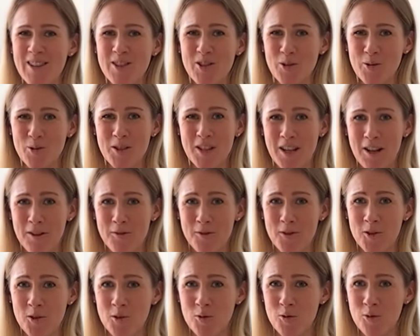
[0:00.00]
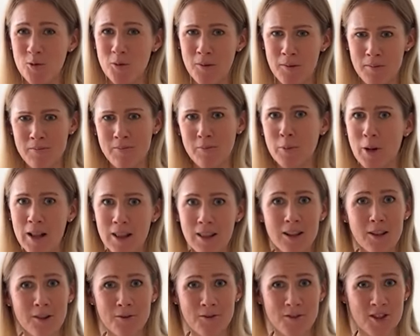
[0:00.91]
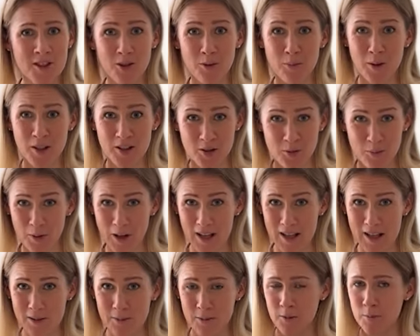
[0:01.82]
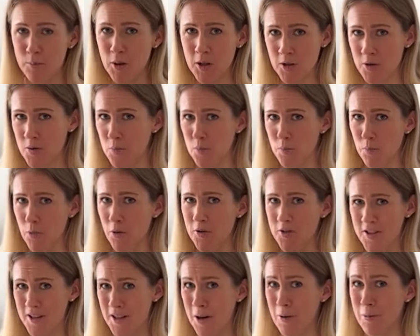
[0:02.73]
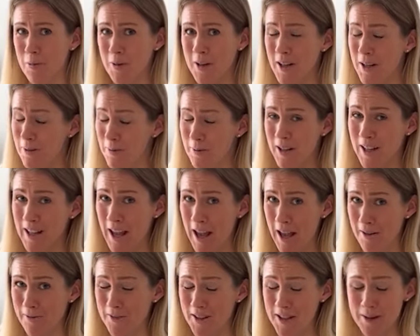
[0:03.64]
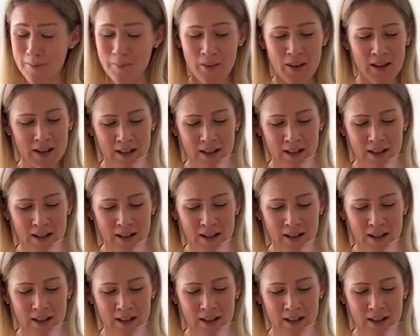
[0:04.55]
I don't have to, well, lift so much weight because books are really, really heavy.